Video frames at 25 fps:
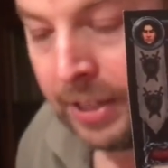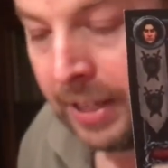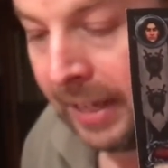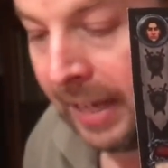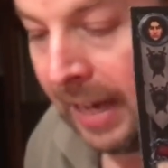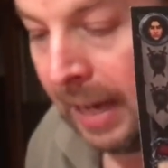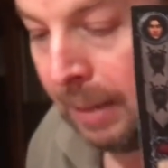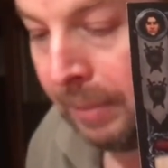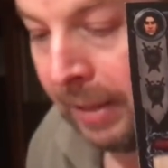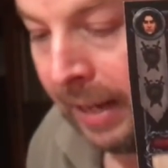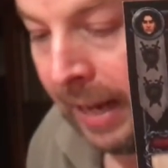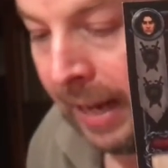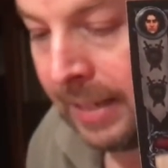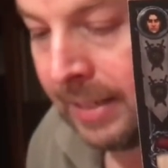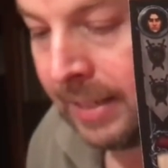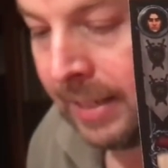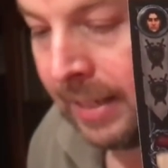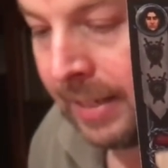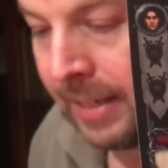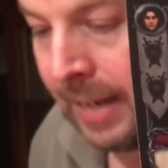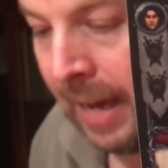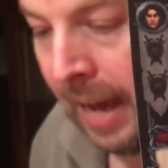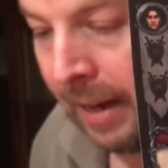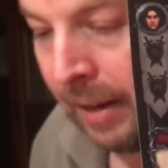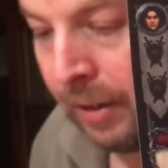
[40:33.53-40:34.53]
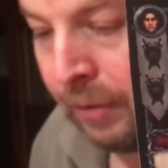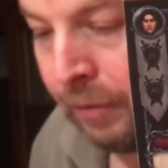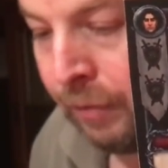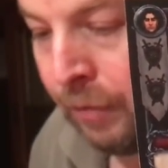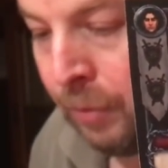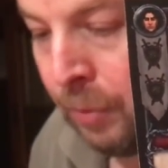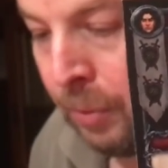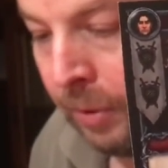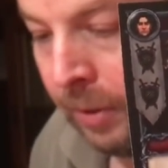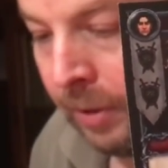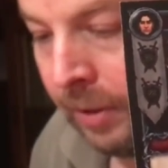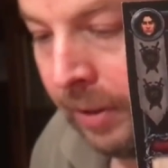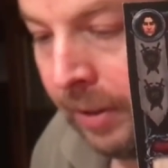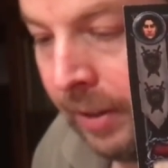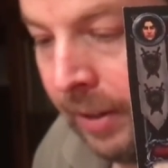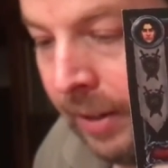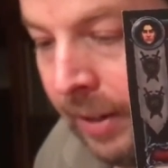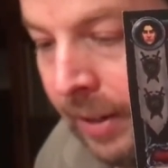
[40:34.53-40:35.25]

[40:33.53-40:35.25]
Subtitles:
in the game that has an attack of 4.